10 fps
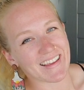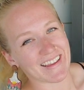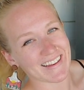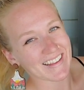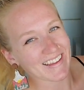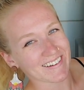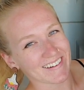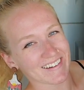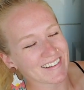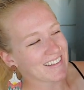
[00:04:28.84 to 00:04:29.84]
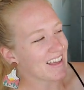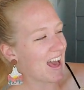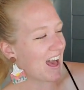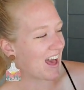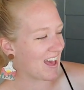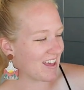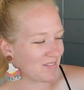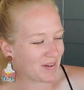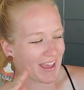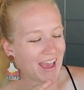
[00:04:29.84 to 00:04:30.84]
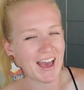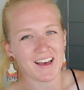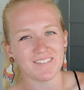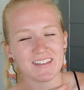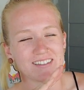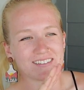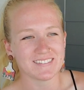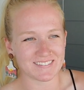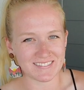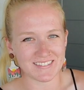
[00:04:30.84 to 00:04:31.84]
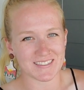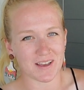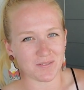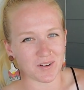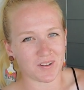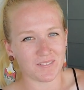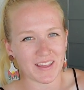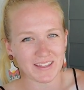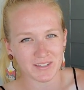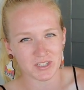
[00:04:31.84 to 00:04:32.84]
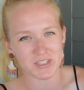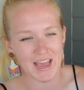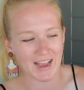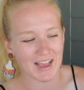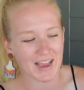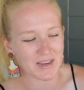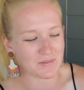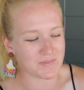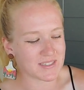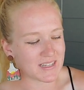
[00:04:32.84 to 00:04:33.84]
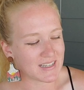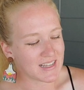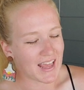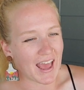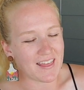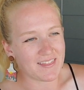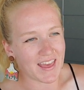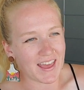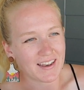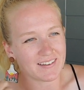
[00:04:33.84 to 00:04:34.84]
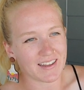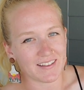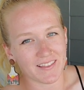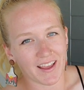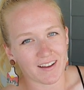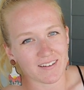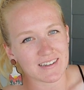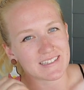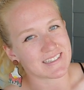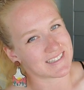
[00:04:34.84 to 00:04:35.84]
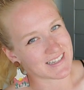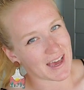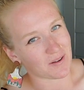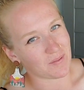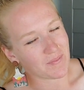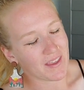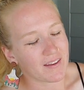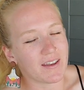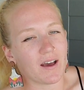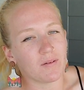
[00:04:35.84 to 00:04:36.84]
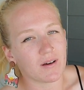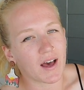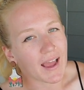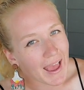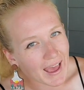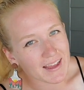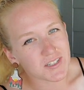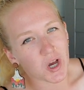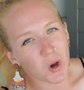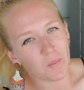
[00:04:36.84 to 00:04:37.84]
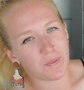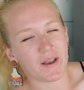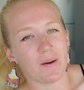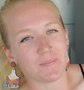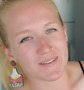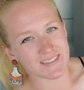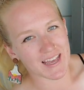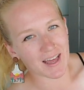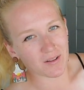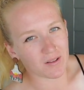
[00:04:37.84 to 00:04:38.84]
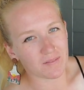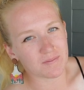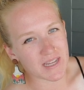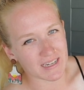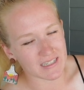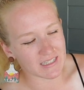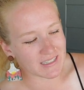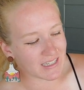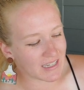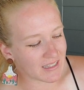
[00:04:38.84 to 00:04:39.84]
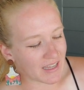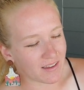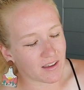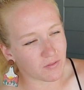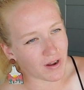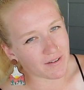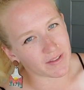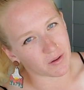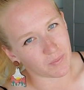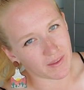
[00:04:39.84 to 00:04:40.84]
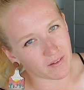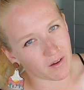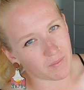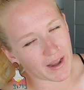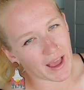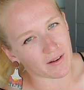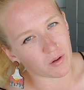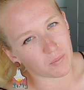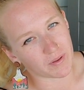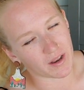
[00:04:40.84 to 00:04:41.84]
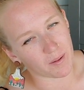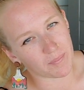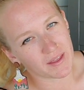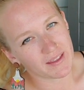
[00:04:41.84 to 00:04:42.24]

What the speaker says: in here, we have several English Tack items. And then in there is the saddle. Now, I had to open up the saddle, technically, like arrived like a week ago. I had to open up